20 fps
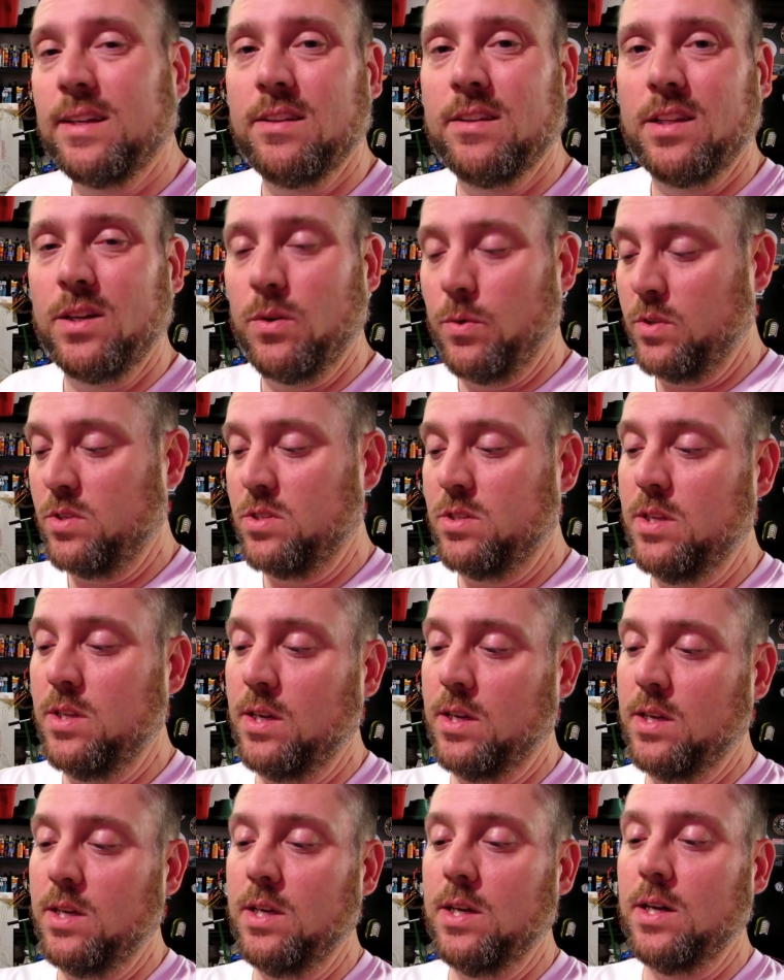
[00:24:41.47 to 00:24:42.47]
dealing with
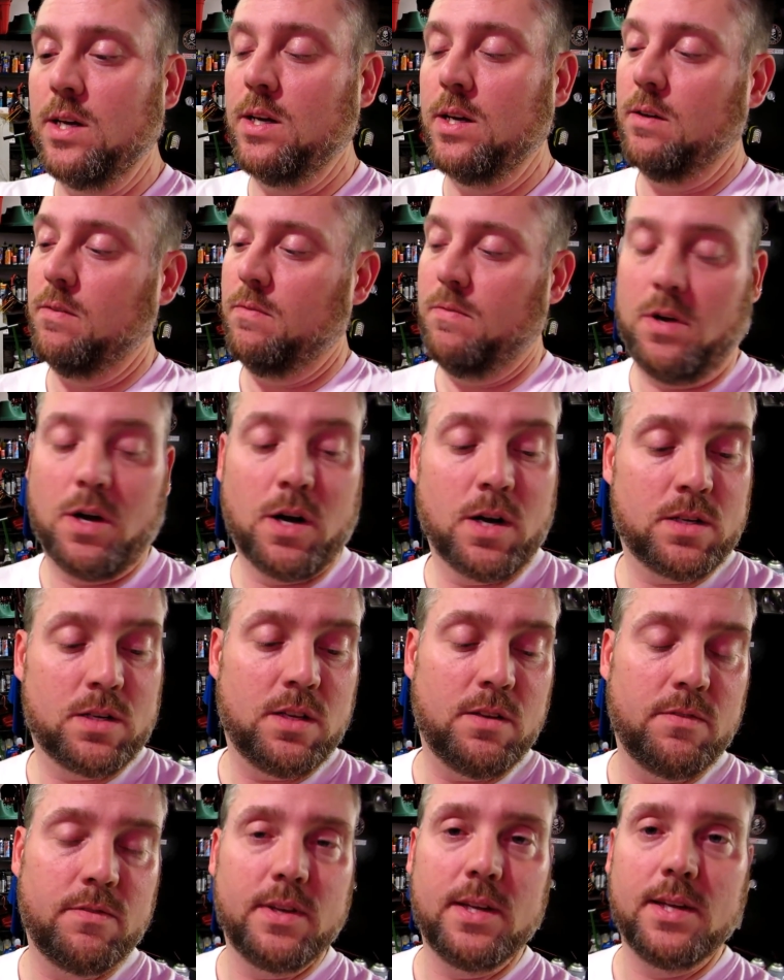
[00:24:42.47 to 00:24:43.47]
sticky
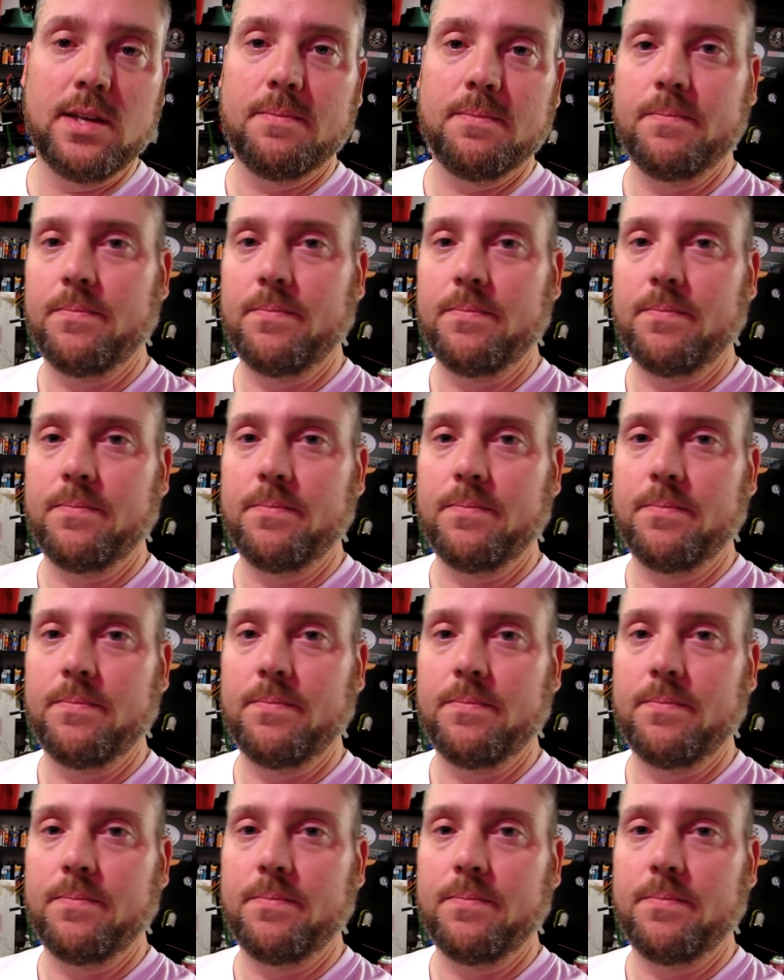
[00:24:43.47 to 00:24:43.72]
RTB,